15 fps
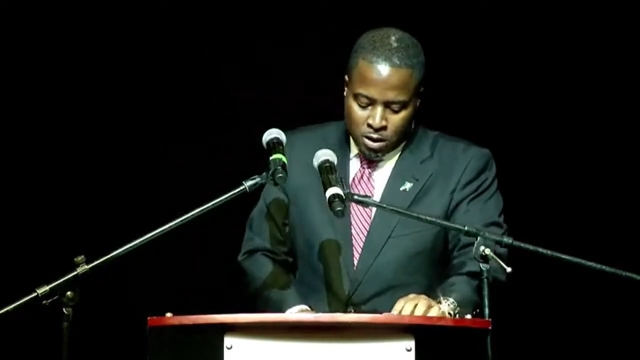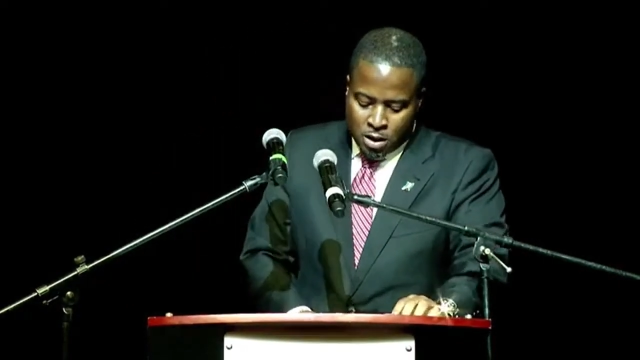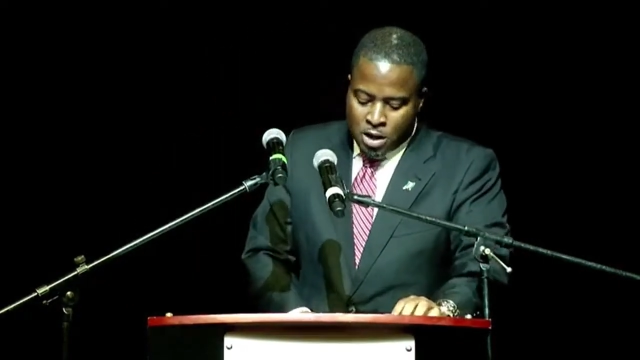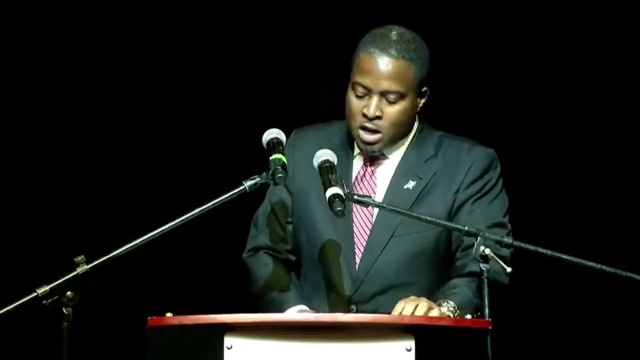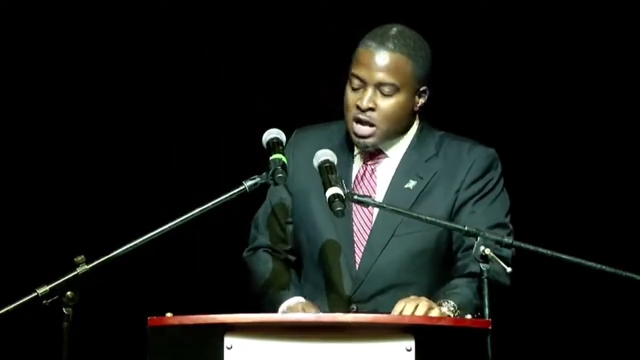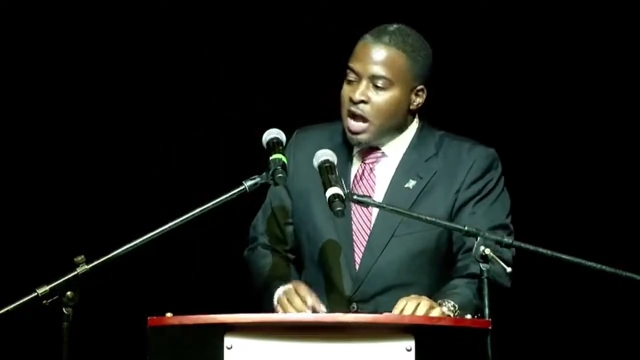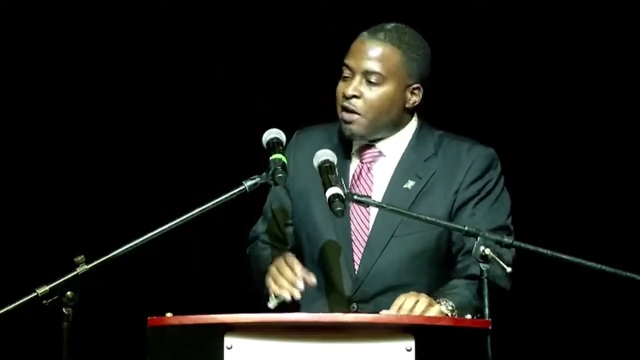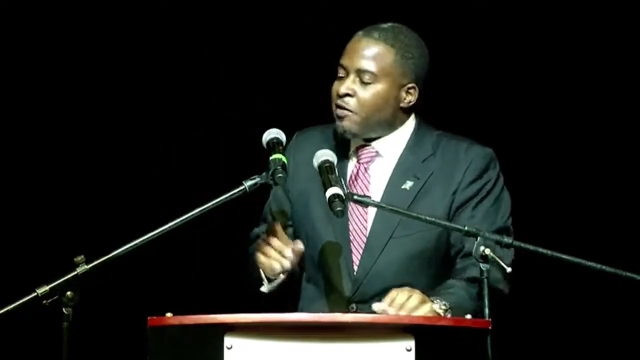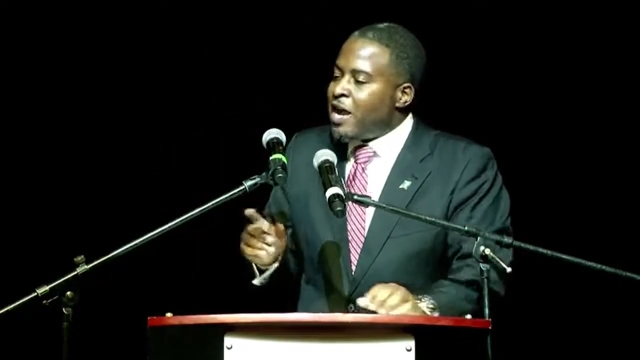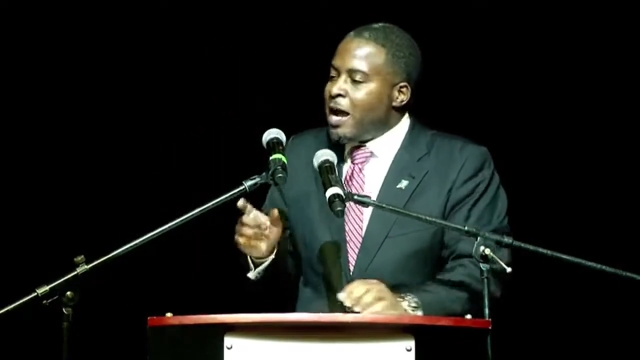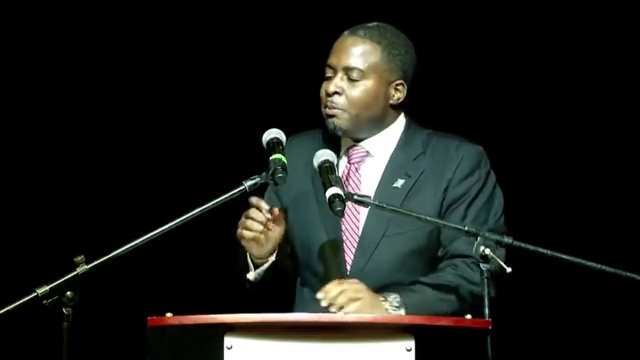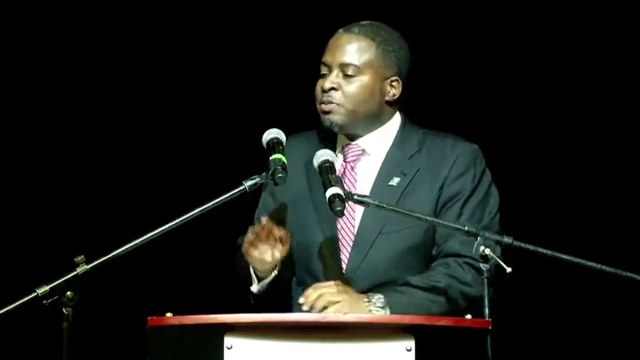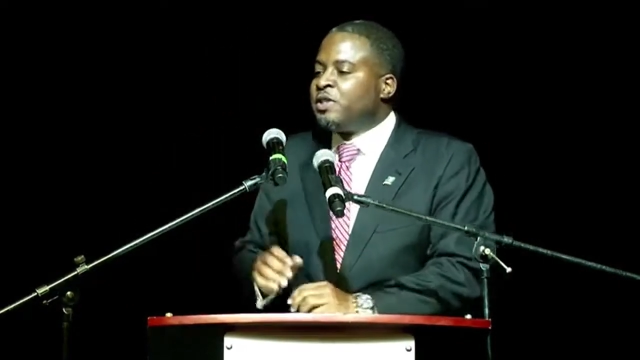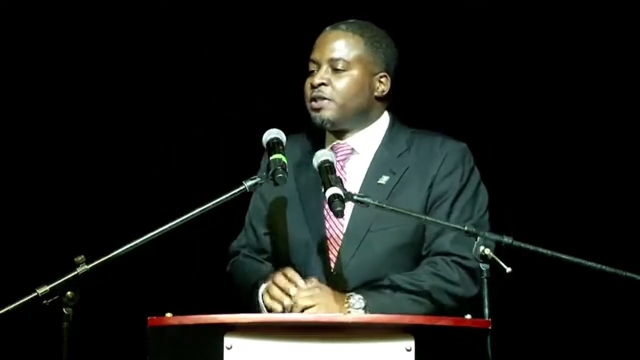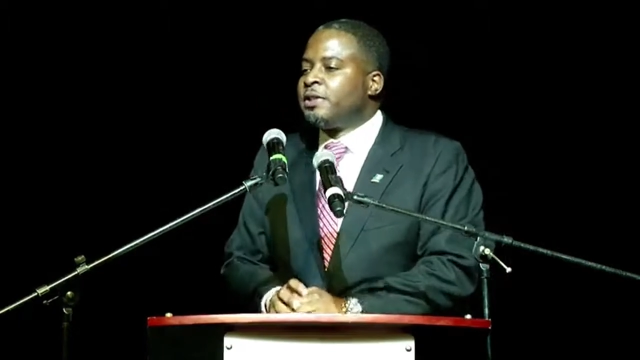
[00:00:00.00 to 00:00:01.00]

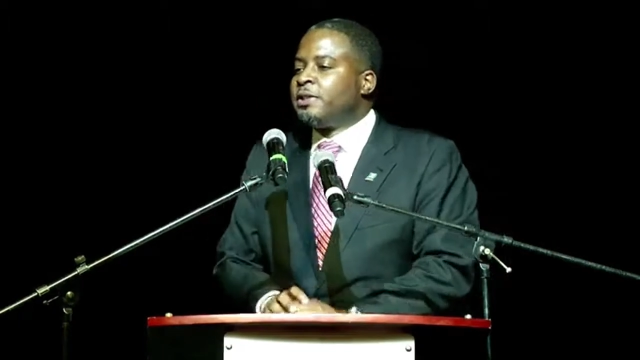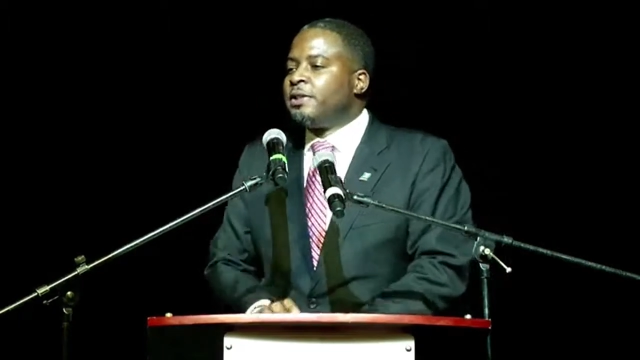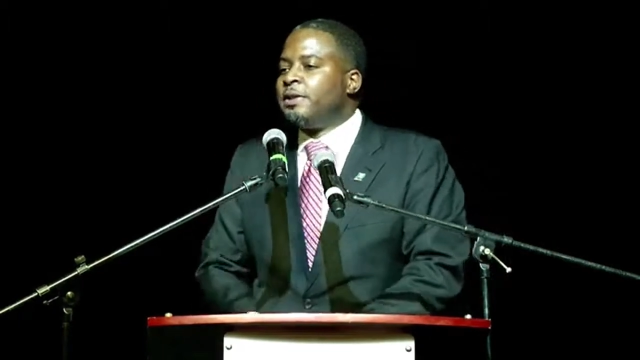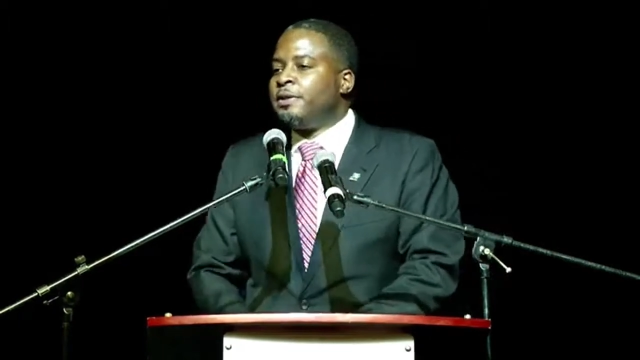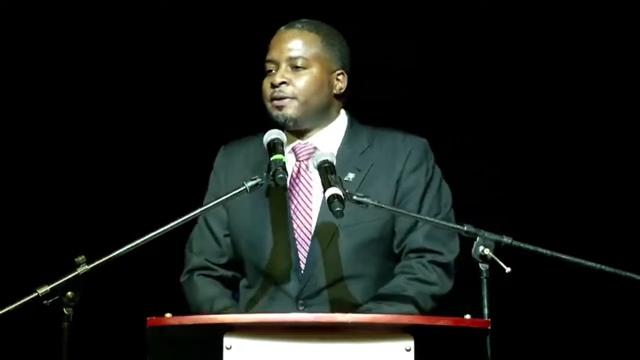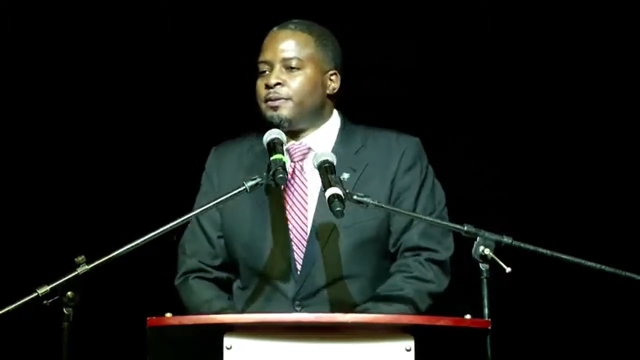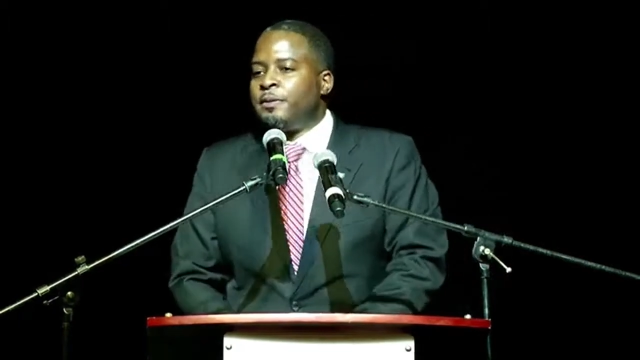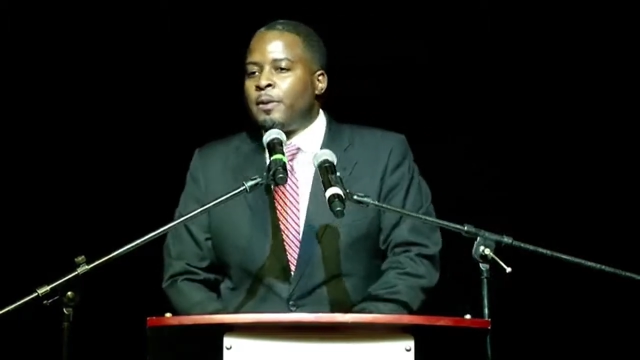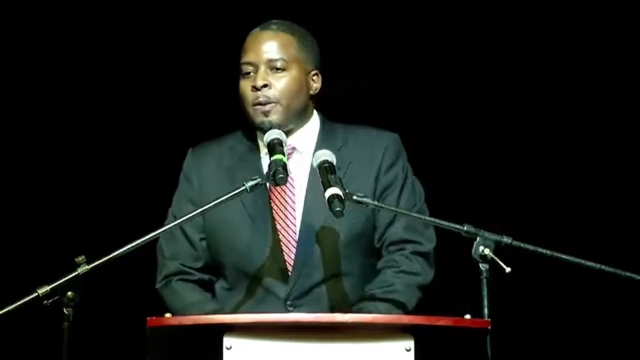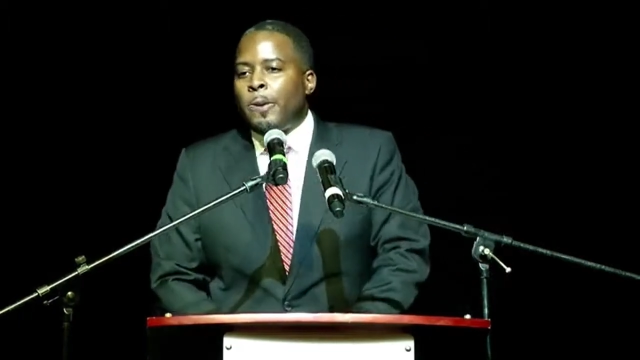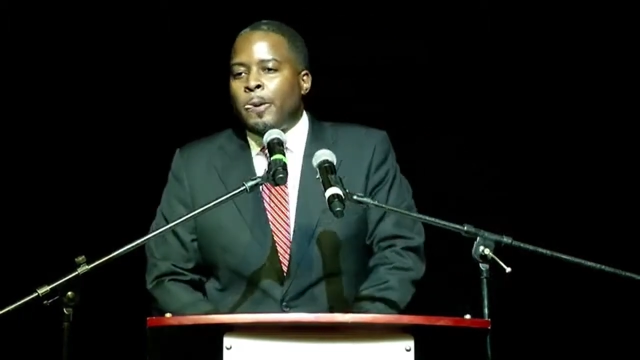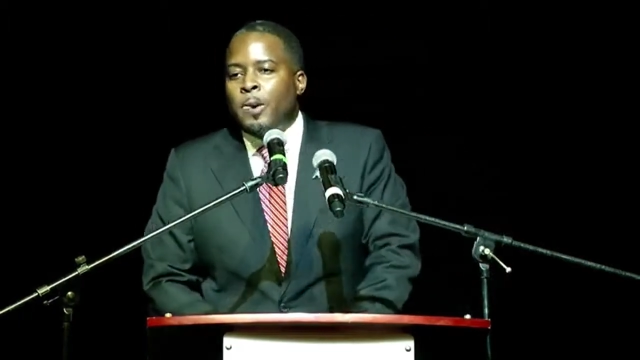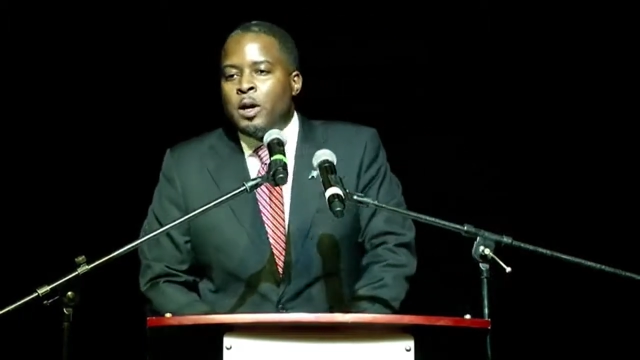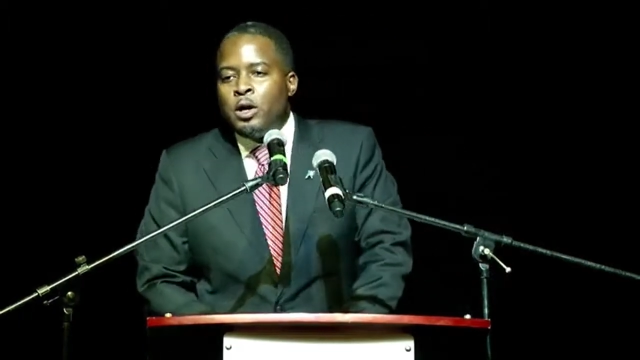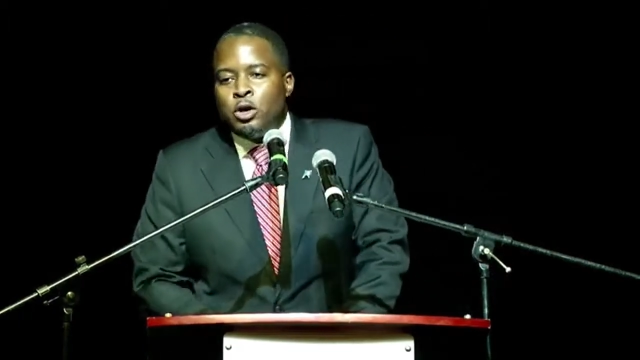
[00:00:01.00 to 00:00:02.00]
FNMs,
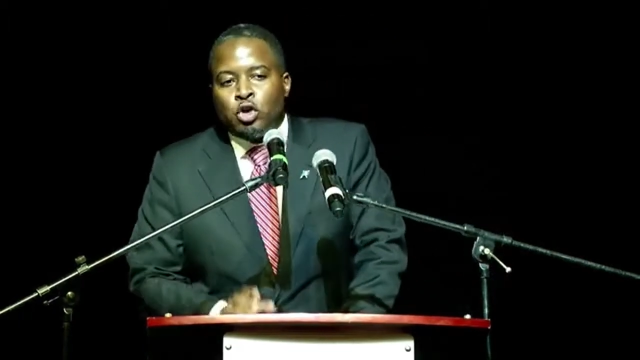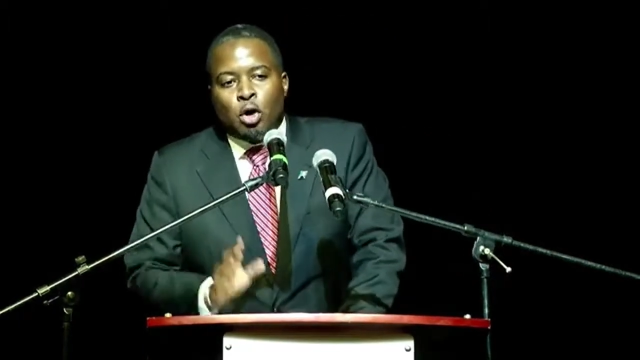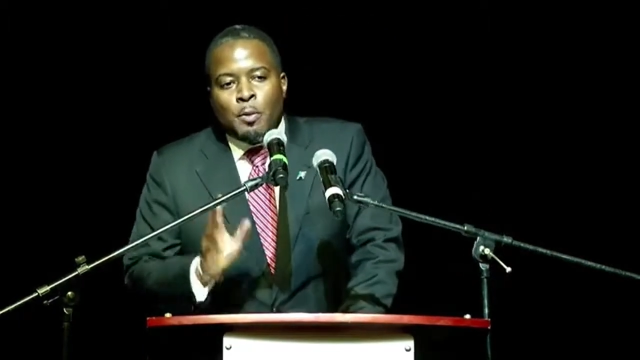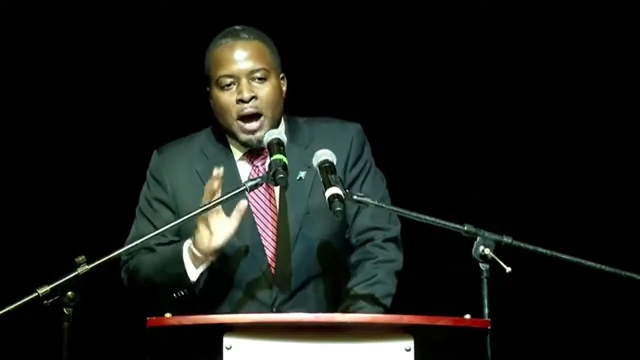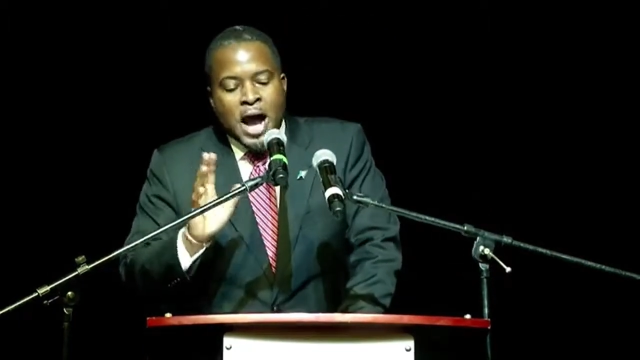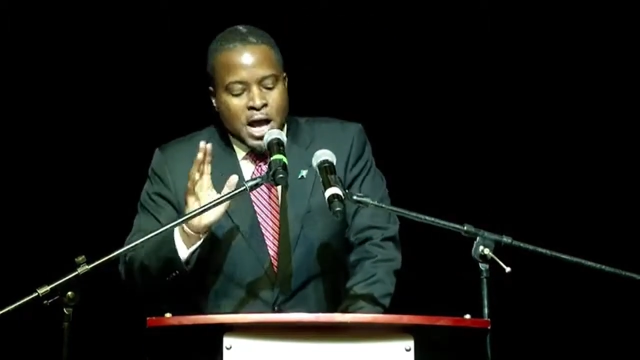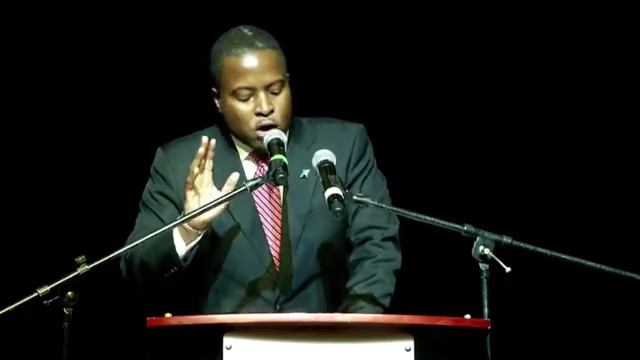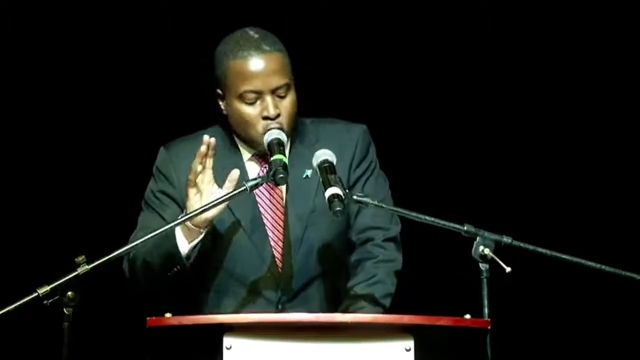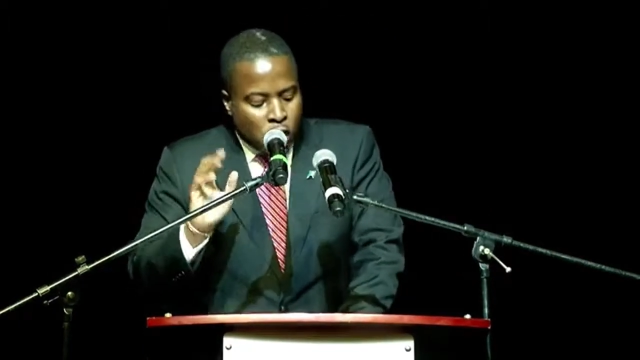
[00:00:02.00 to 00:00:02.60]
don't mind all